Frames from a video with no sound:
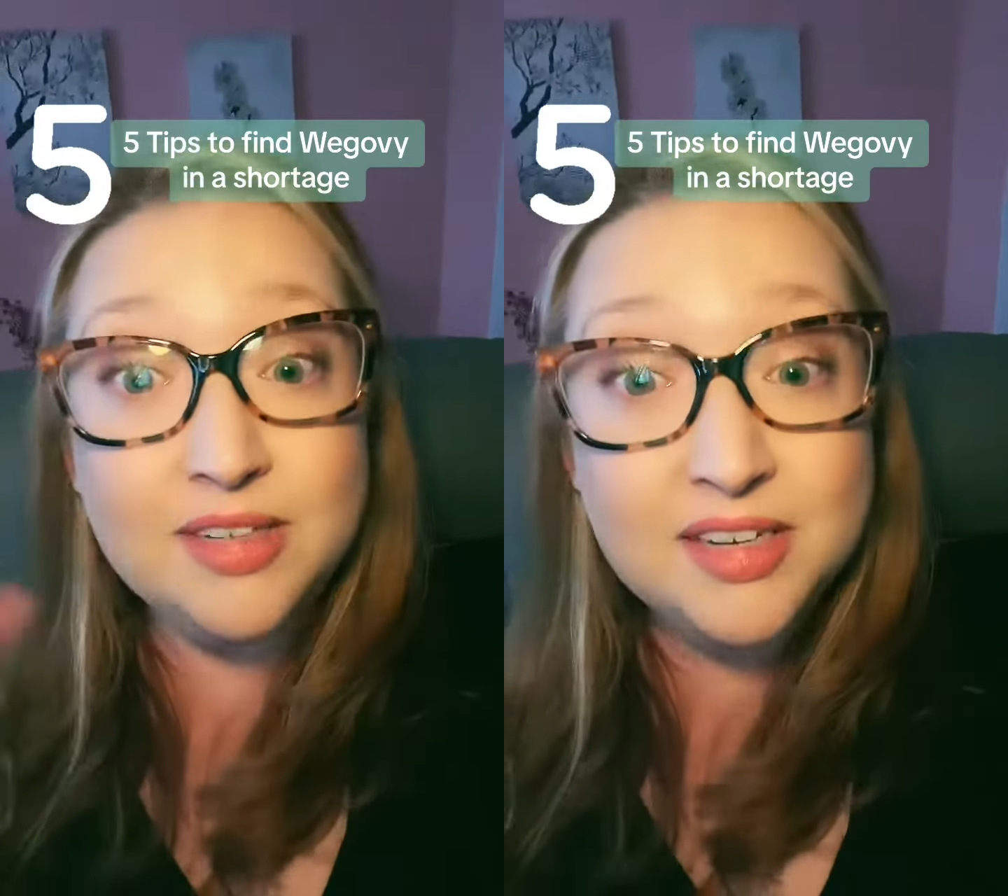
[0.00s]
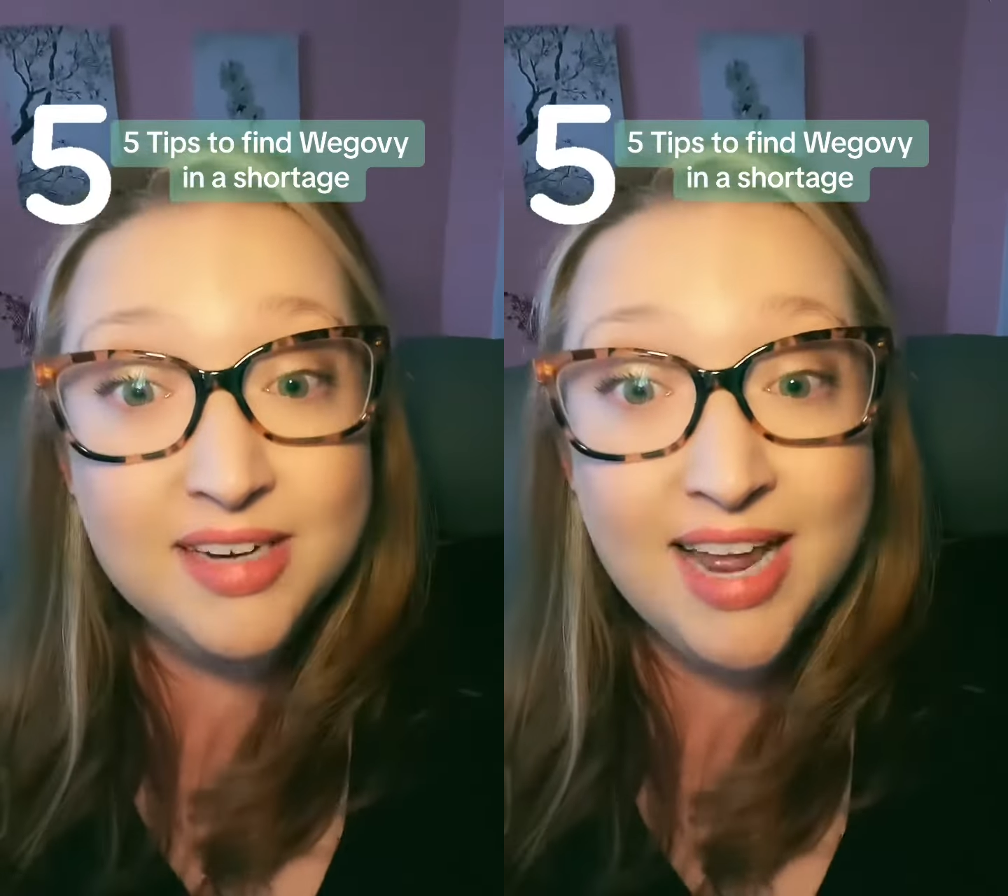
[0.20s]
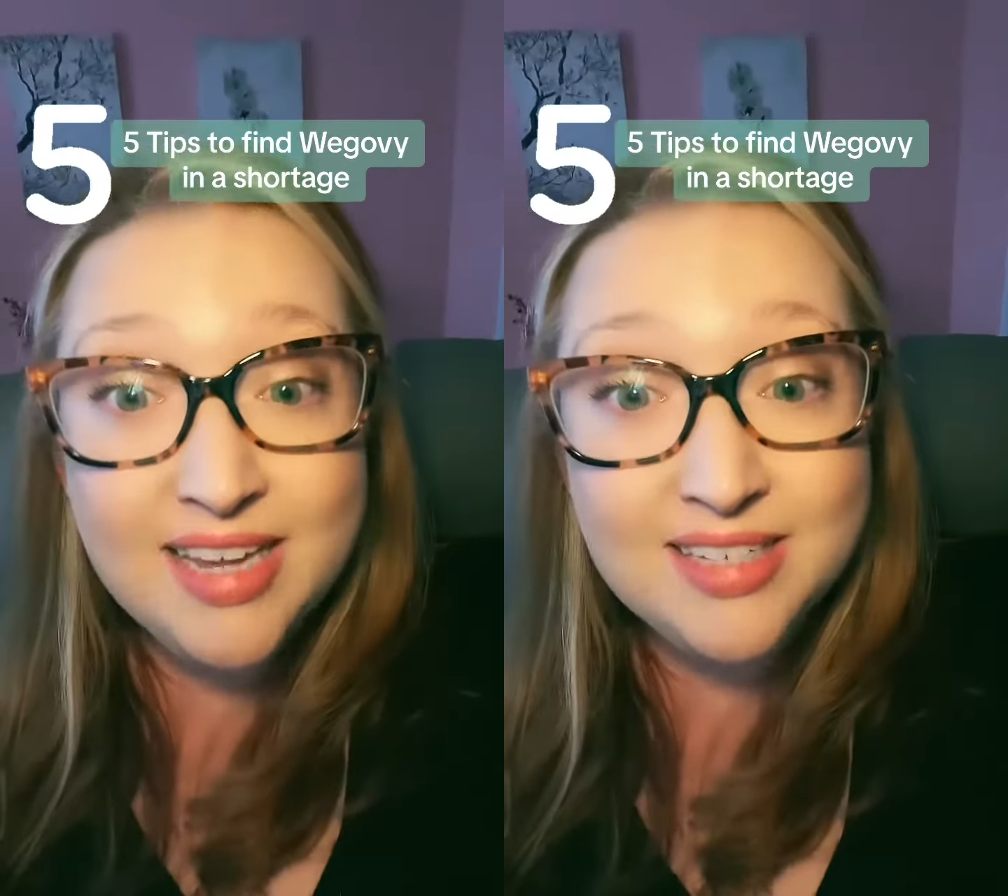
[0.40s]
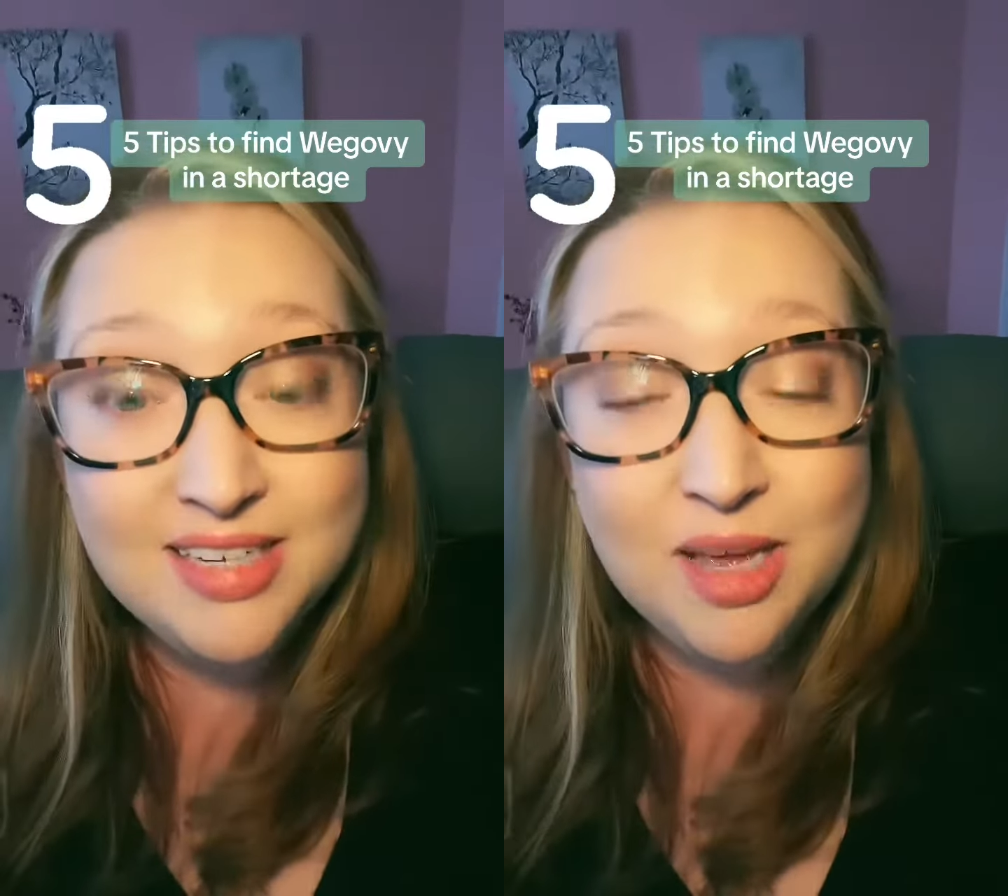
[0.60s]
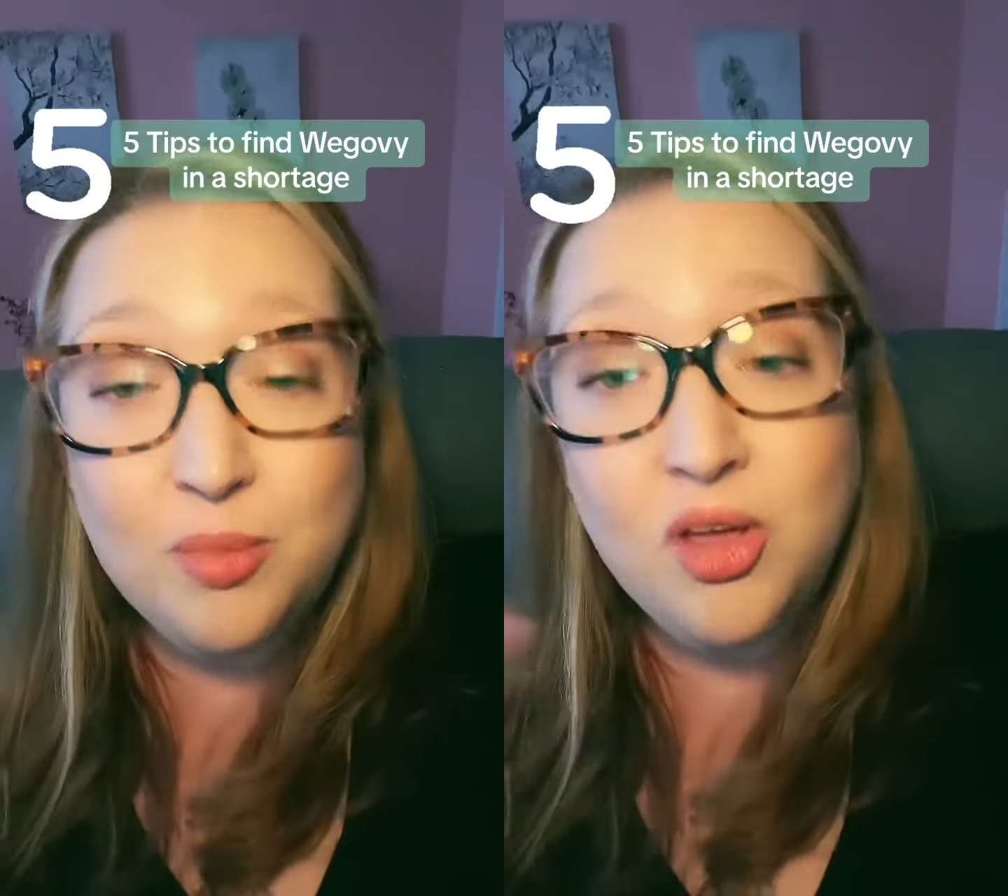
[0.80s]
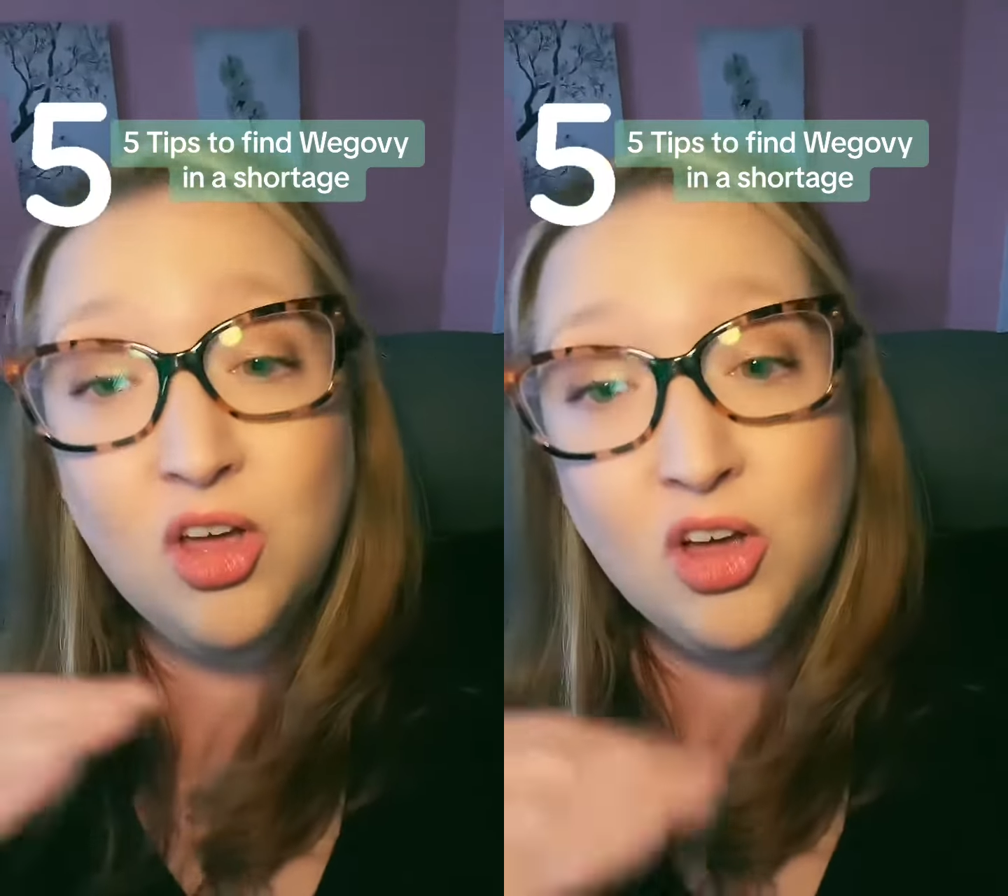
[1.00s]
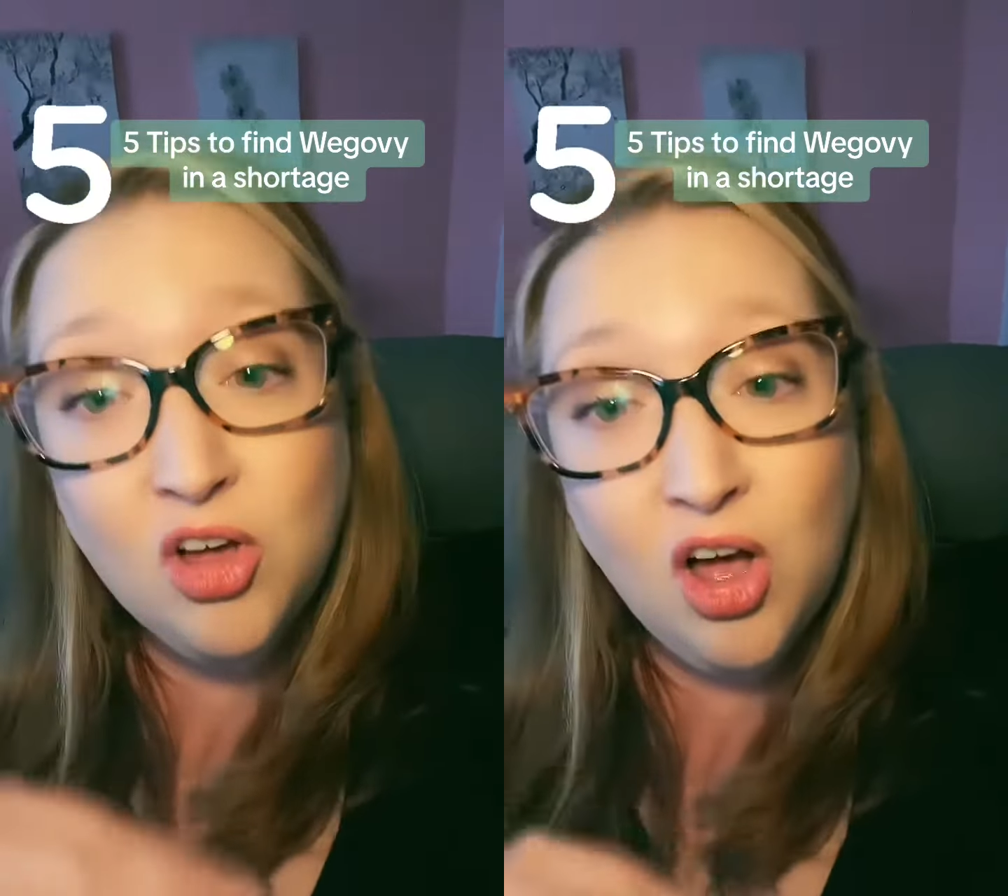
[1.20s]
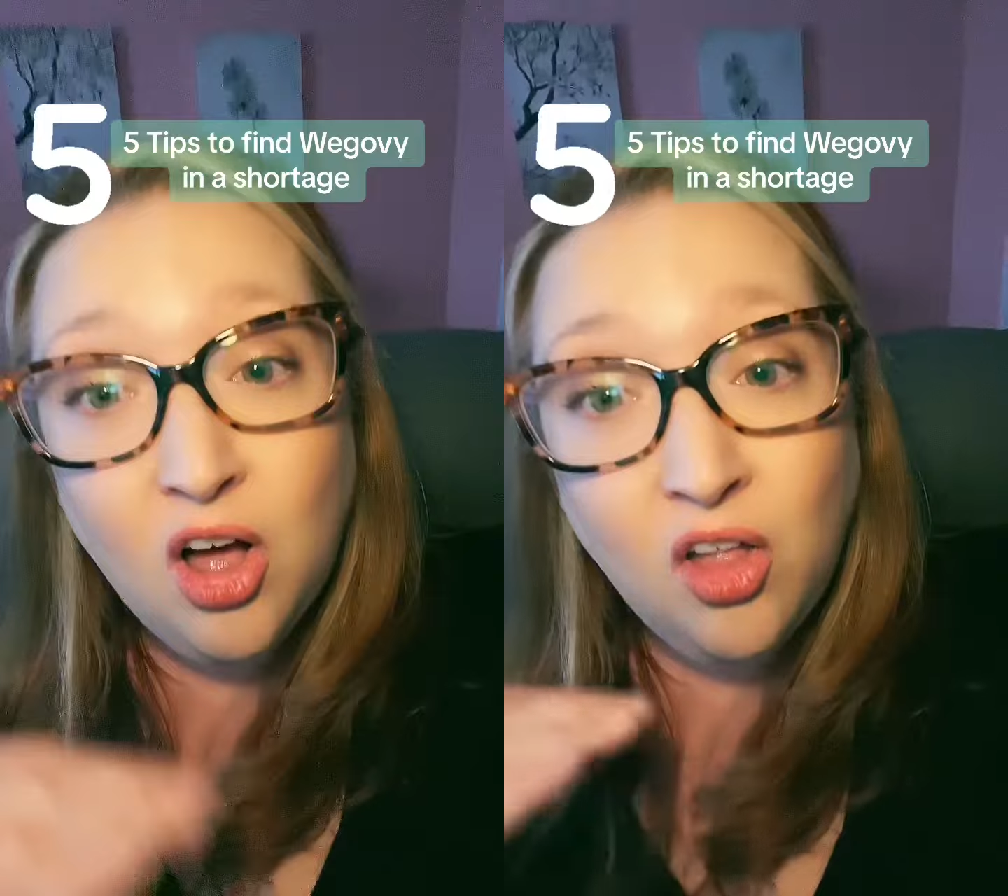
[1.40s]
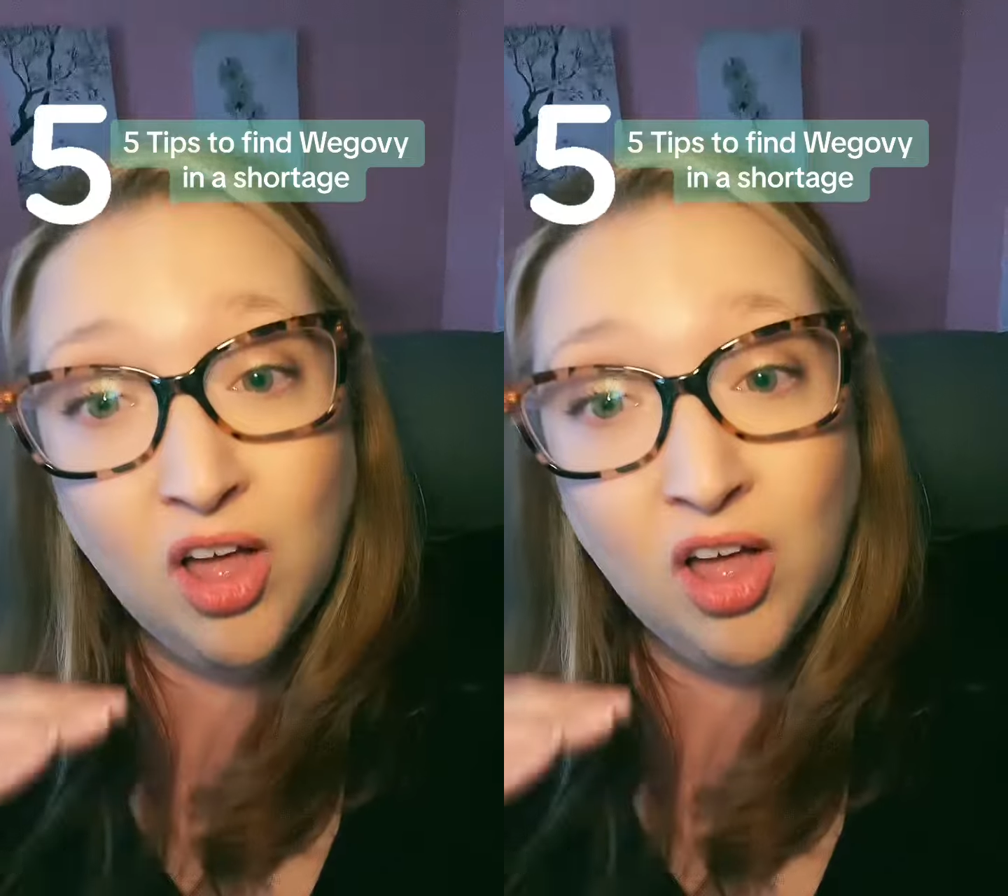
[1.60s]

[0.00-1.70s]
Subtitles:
Next tip, call